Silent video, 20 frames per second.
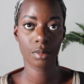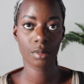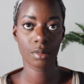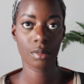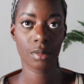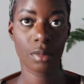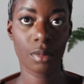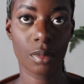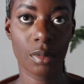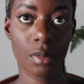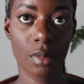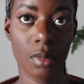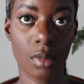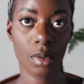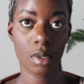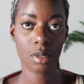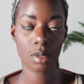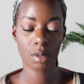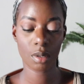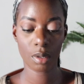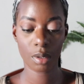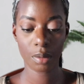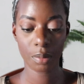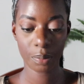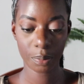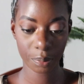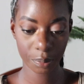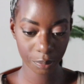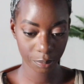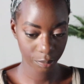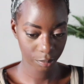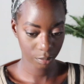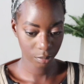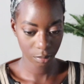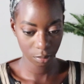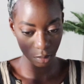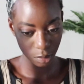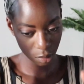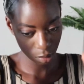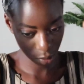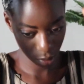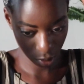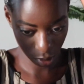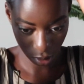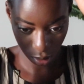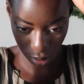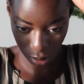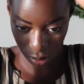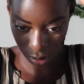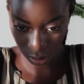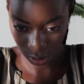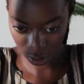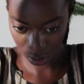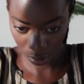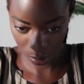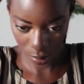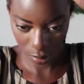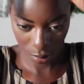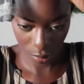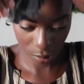Okay, so after waiting for like 15 to